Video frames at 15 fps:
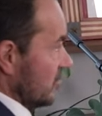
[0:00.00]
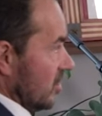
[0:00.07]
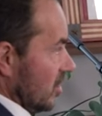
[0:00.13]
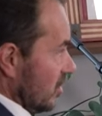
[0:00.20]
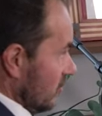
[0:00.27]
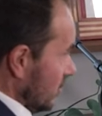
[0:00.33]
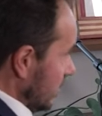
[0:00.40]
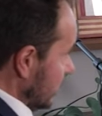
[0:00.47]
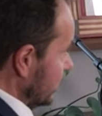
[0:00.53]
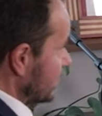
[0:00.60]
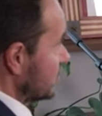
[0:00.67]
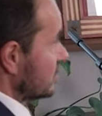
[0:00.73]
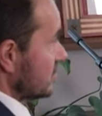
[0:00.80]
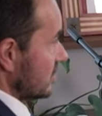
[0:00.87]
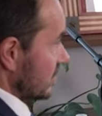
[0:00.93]
It's the
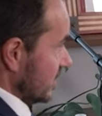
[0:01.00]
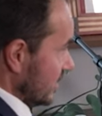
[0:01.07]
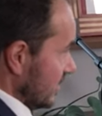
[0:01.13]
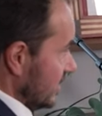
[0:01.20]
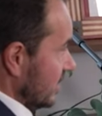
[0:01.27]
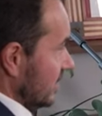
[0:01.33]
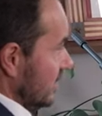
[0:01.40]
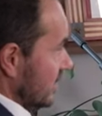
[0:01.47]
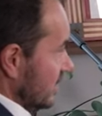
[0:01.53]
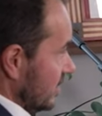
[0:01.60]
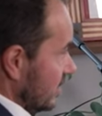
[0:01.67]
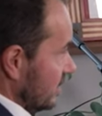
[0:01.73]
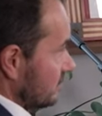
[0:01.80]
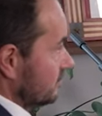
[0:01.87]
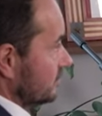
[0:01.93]
fifth-party vendors and
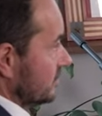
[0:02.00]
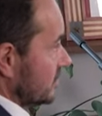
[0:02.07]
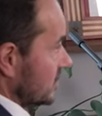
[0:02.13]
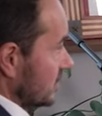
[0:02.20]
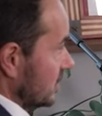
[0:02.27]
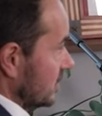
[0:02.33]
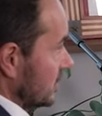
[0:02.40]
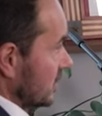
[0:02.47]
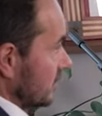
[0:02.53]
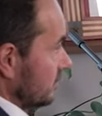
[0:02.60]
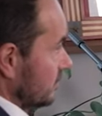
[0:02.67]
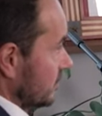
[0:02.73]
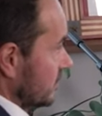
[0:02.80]
sixth-party vendors that